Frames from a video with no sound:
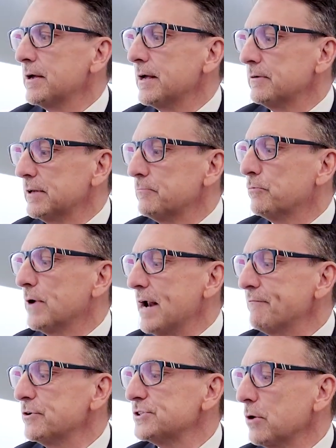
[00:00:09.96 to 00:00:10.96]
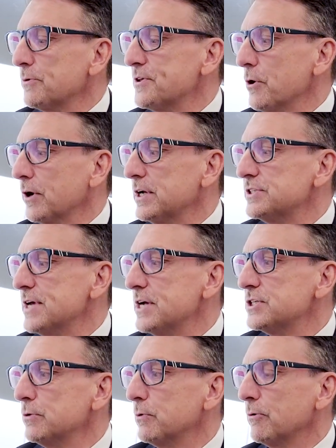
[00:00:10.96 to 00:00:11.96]
When I first started with the
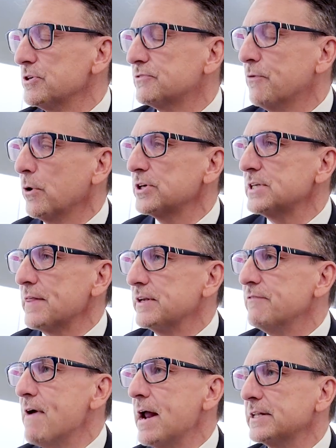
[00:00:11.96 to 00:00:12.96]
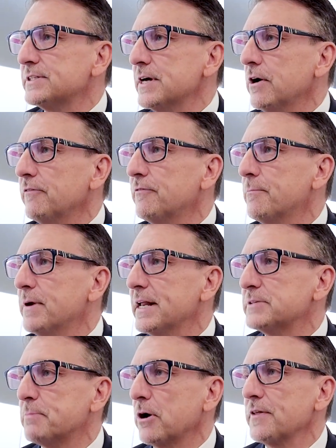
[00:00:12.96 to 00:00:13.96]
organization, we were just focused on the divan itself. But
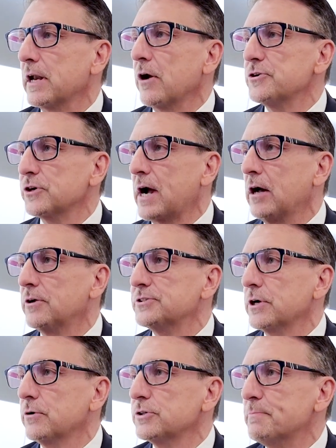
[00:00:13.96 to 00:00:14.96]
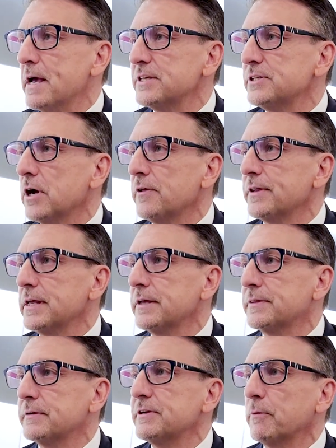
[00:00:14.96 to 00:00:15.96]
as part of the larger Collins Aerospace and all the
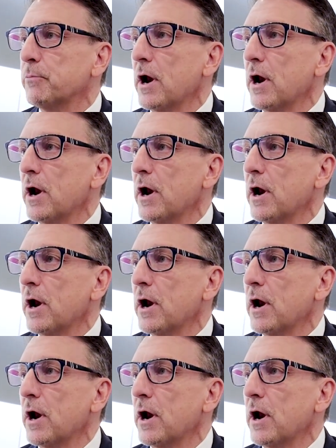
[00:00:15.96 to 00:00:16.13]
different